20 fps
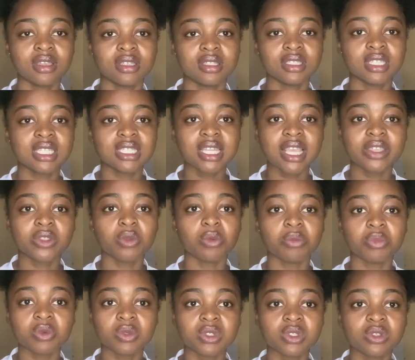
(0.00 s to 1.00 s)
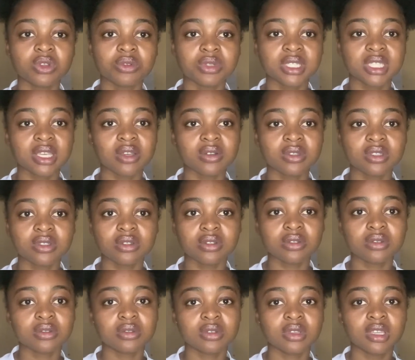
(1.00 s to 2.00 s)
just like to boost your results, you
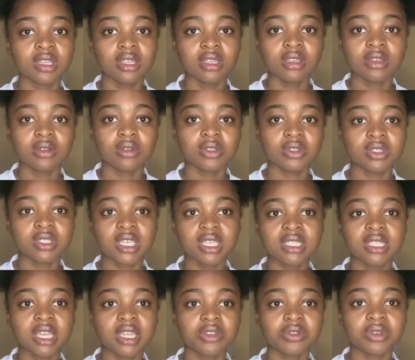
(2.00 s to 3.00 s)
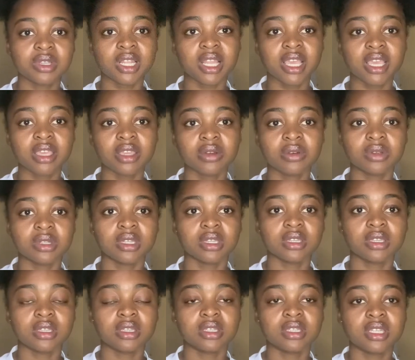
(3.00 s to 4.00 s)
know, because you just can't rely
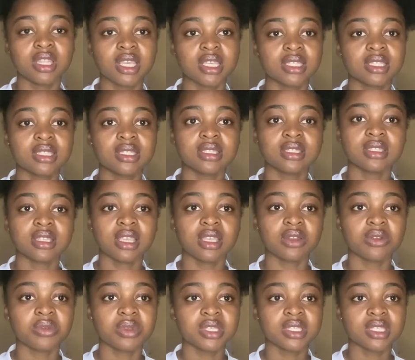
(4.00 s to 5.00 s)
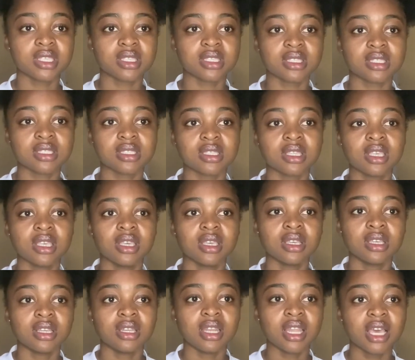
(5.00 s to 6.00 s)
on tests and quizzes.
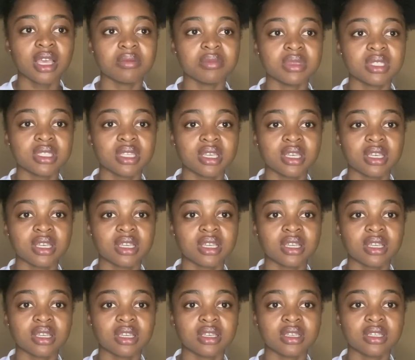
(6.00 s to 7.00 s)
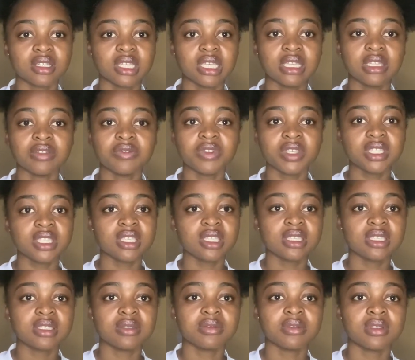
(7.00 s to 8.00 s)
Labs in
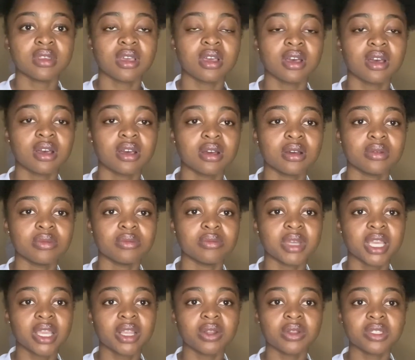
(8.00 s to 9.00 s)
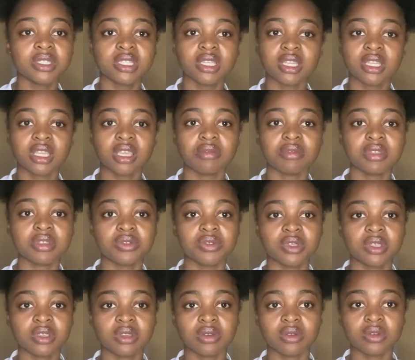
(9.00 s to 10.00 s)
physics, biology and
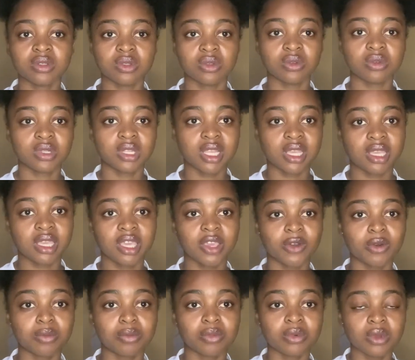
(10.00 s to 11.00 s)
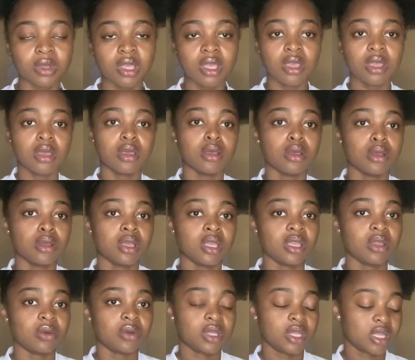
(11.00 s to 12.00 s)
chemistry also like help
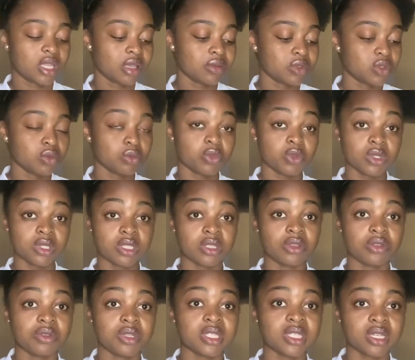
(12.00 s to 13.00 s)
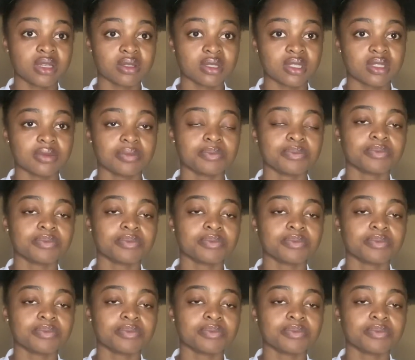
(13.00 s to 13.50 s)
when it comes to boosting your results.